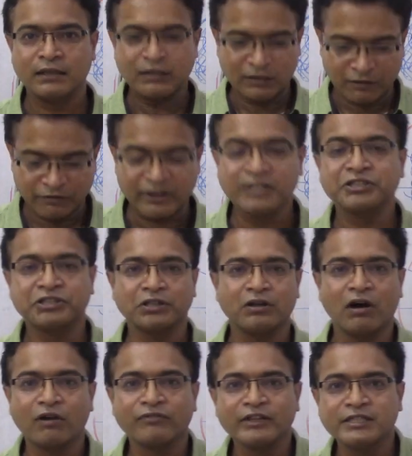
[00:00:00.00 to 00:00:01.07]
The function
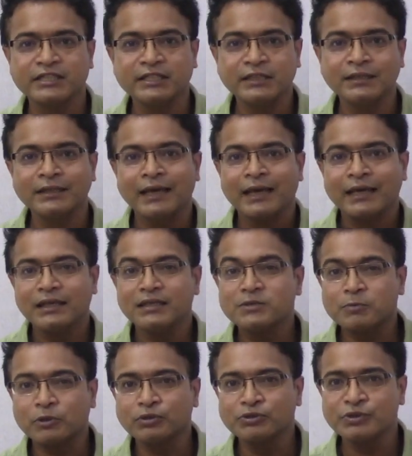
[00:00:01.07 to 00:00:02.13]
of a gene is
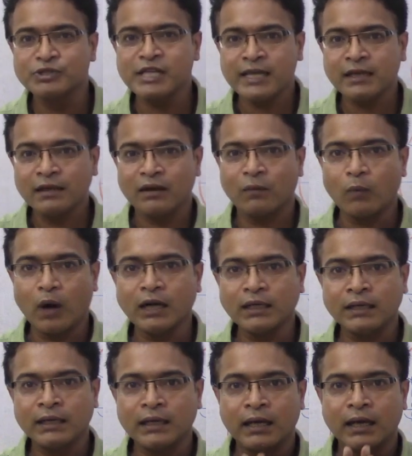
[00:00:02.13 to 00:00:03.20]
producing
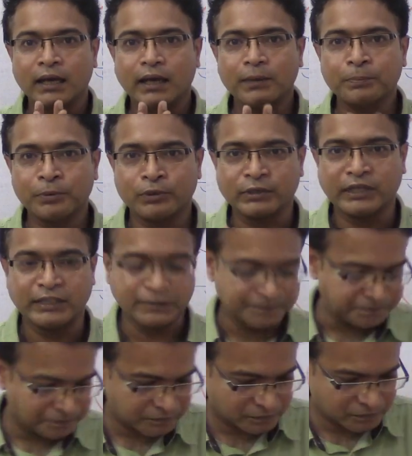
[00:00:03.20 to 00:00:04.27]
what? A protein.